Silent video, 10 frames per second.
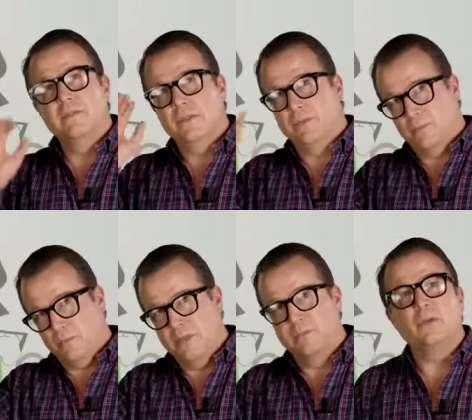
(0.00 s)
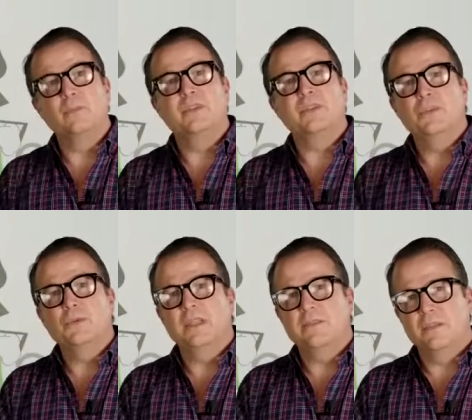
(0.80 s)
for the in
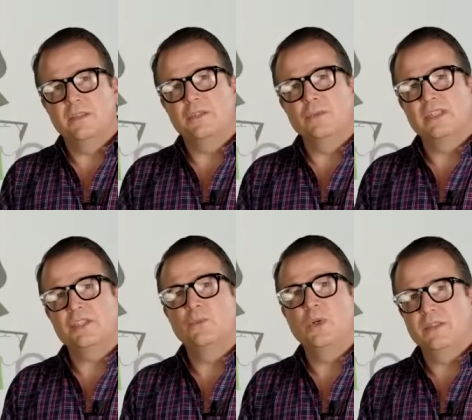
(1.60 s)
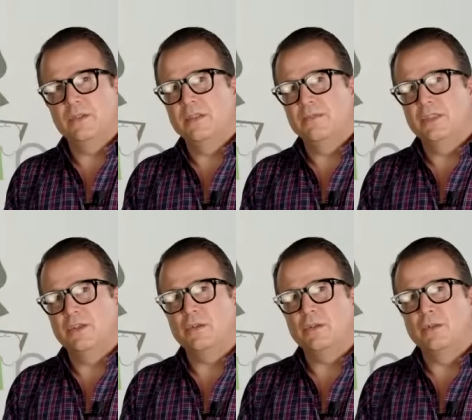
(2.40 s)
perpetuity for the duration while you live in
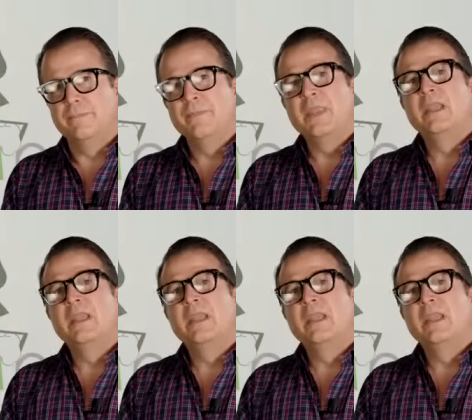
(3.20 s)
your home,